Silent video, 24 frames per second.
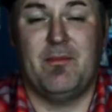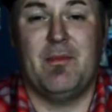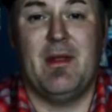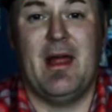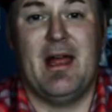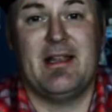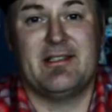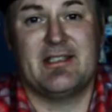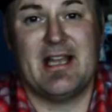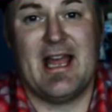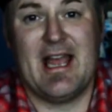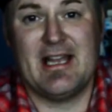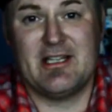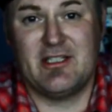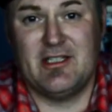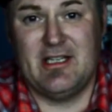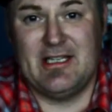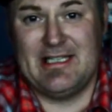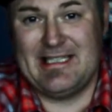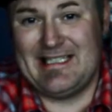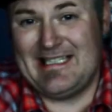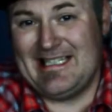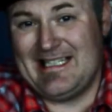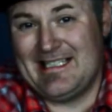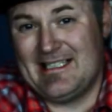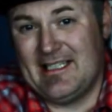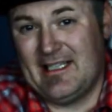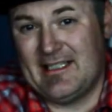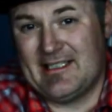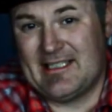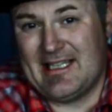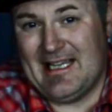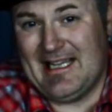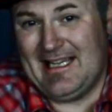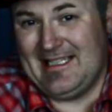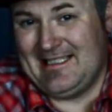that's actually a
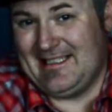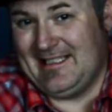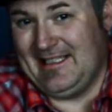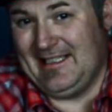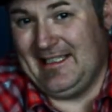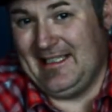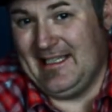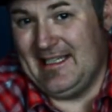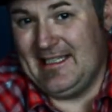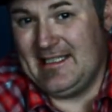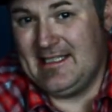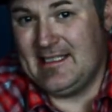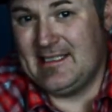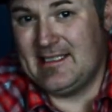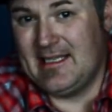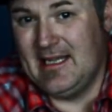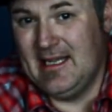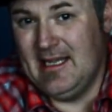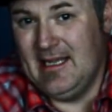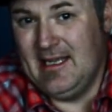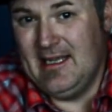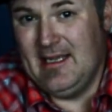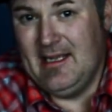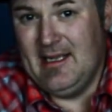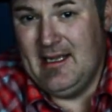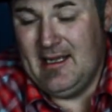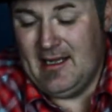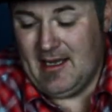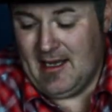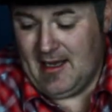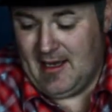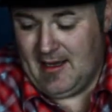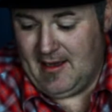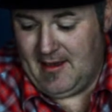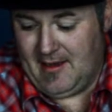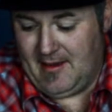decent sized list
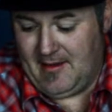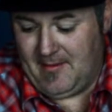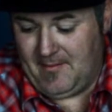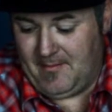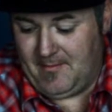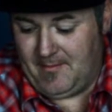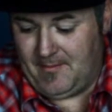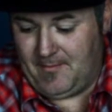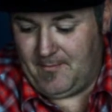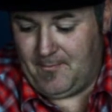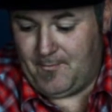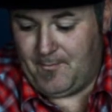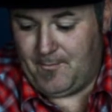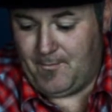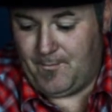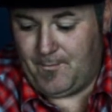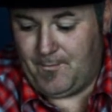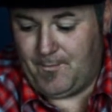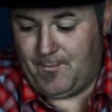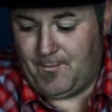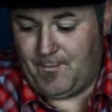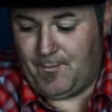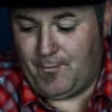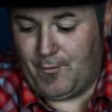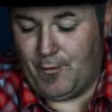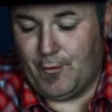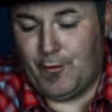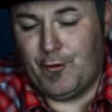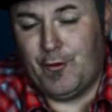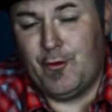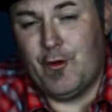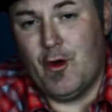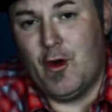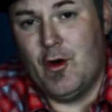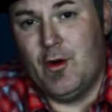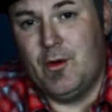for
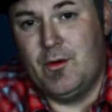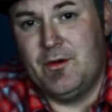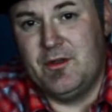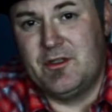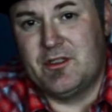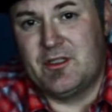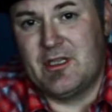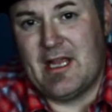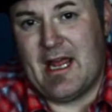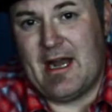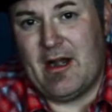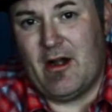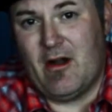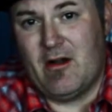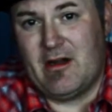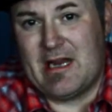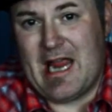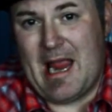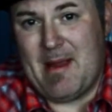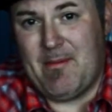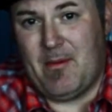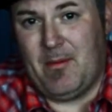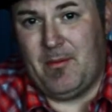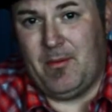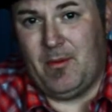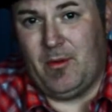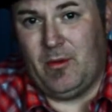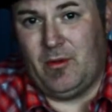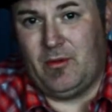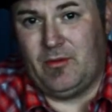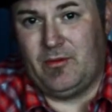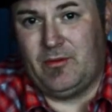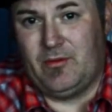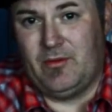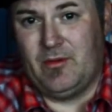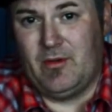phones that are
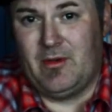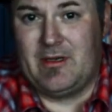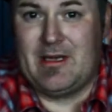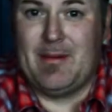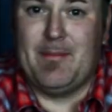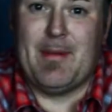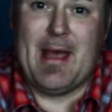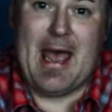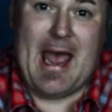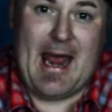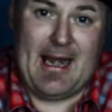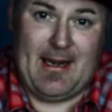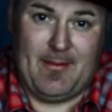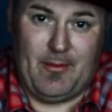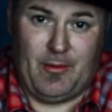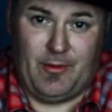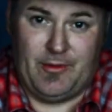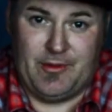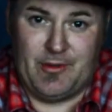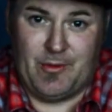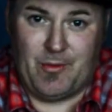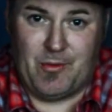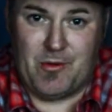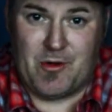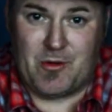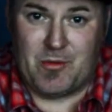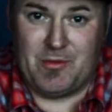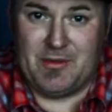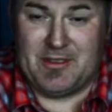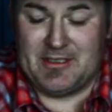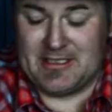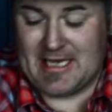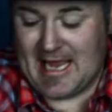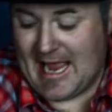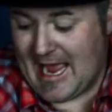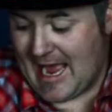capable or compatible to work
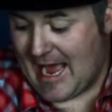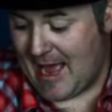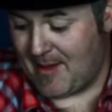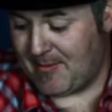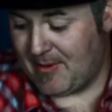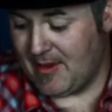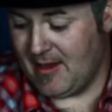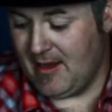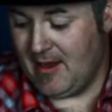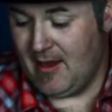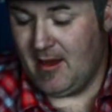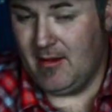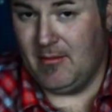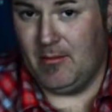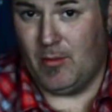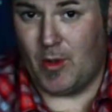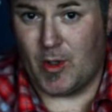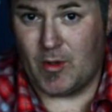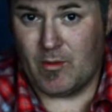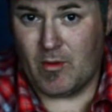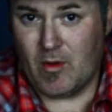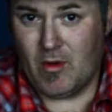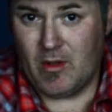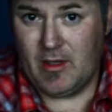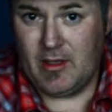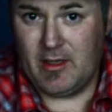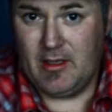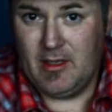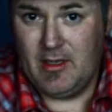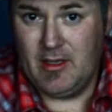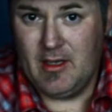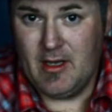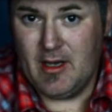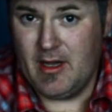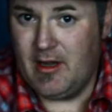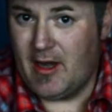with this app. Motorola,
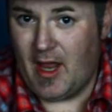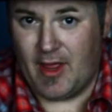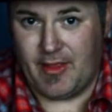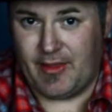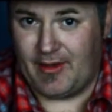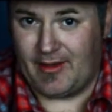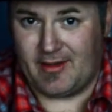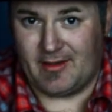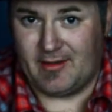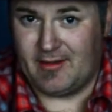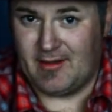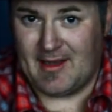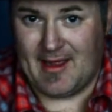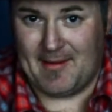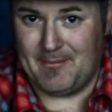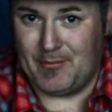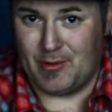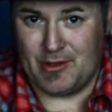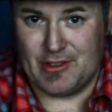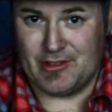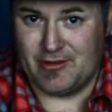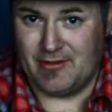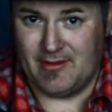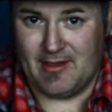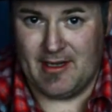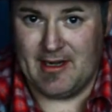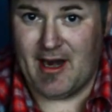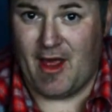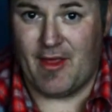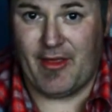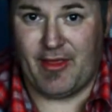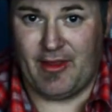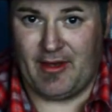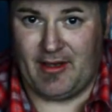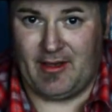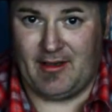nothing. I'm pretty sure
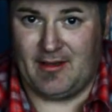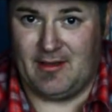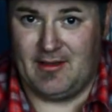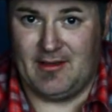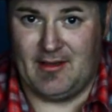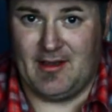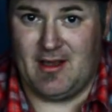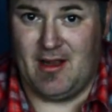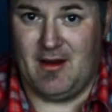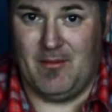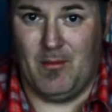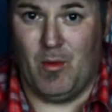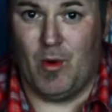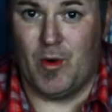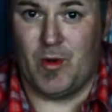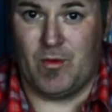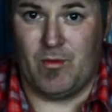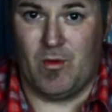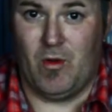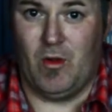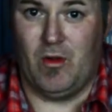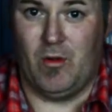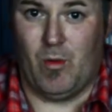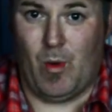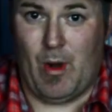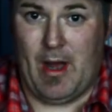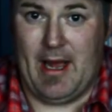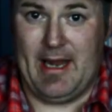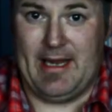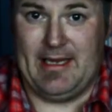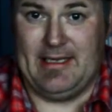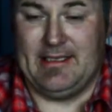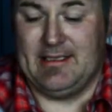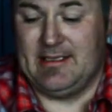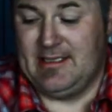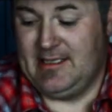nothing Motorola
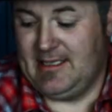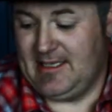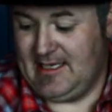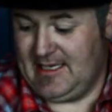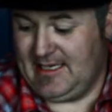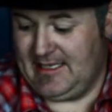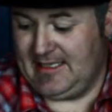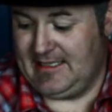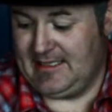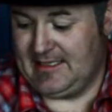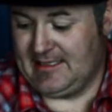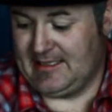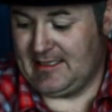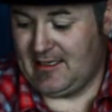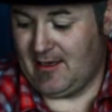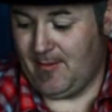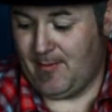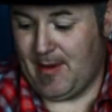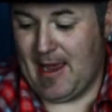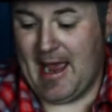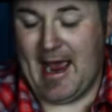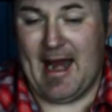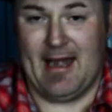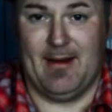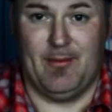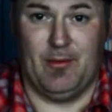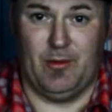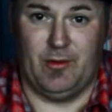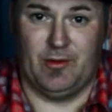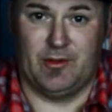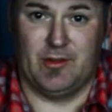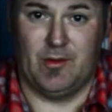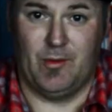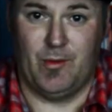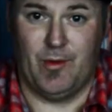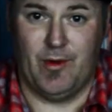wise is
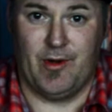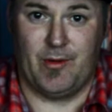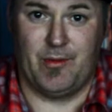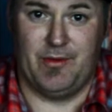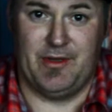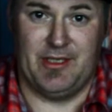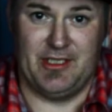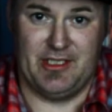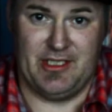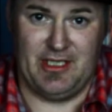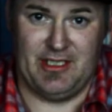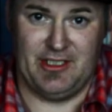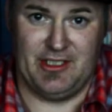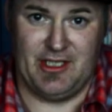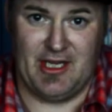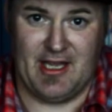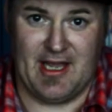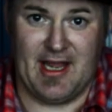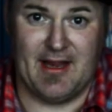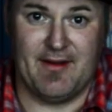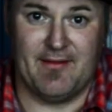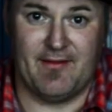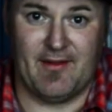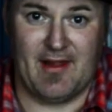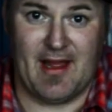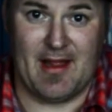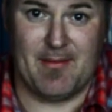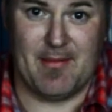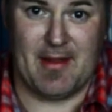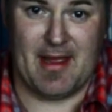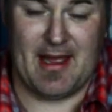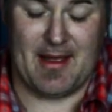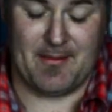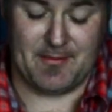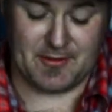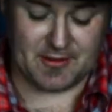compatible to work with the DJI Fly
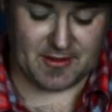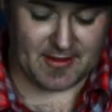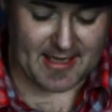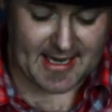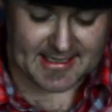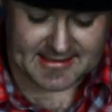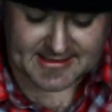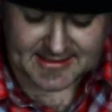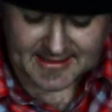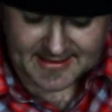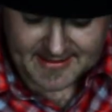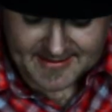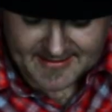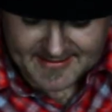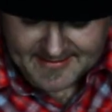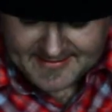Map. So that's